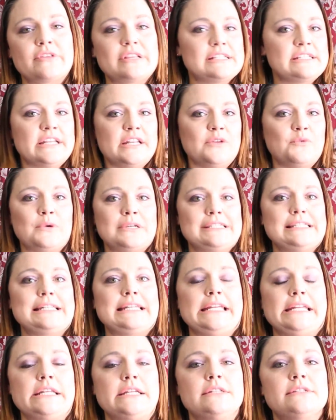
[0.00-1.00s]
They said he wasn't
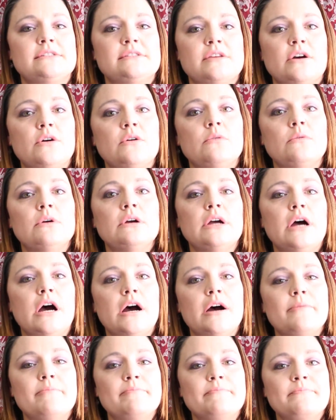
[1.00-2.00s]
needed, so
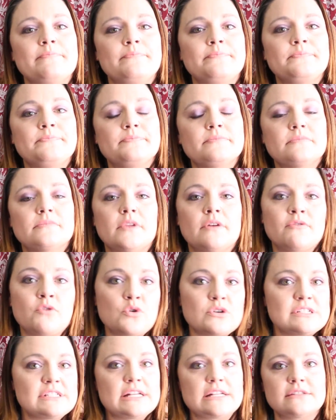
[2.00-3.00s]
of
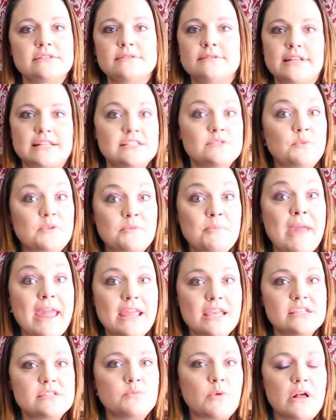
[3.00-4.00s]
course that's with
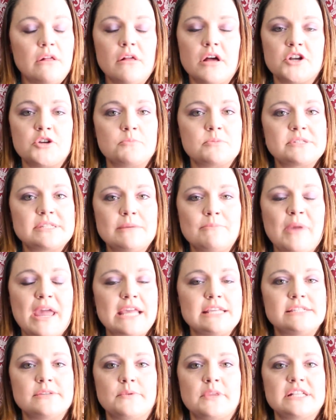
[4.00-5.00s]
pay as well, 100%
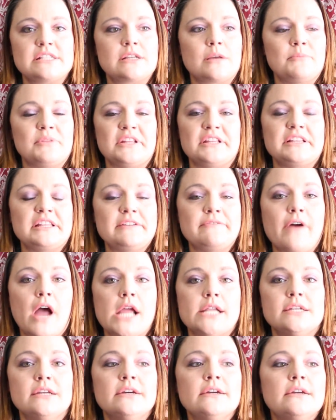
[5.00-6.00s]
pay, so that's completely
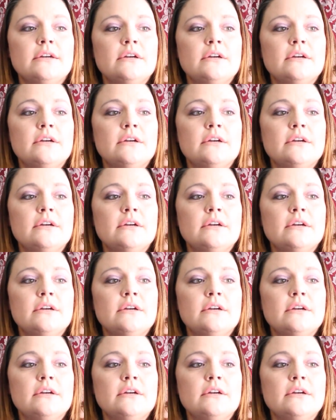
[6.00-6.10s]
fine.